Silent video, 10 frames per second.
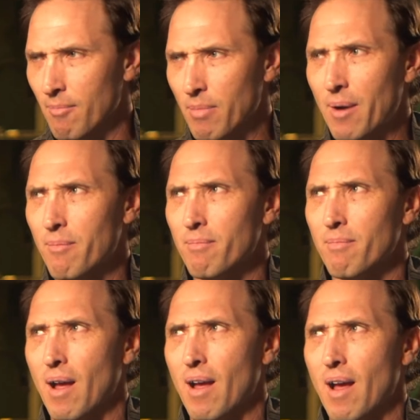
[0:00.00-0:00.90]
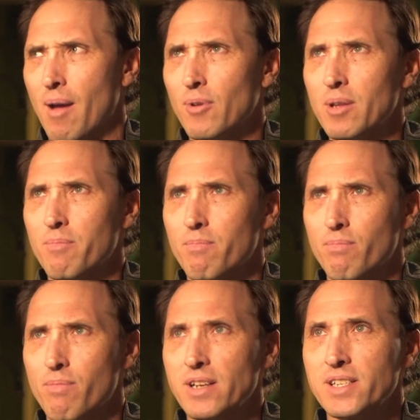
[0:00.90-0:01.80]
But I'm really
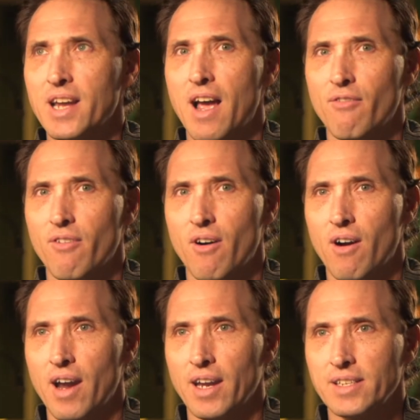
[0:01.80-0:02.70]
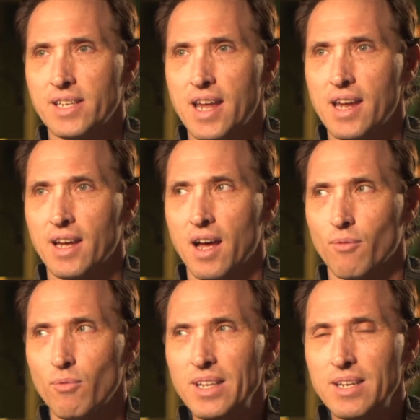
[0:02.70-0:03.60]
pressing how far I can take
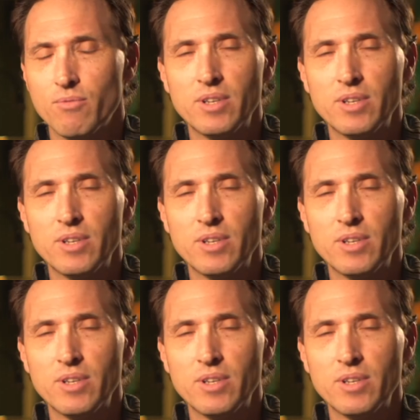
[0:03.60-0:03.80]
a really,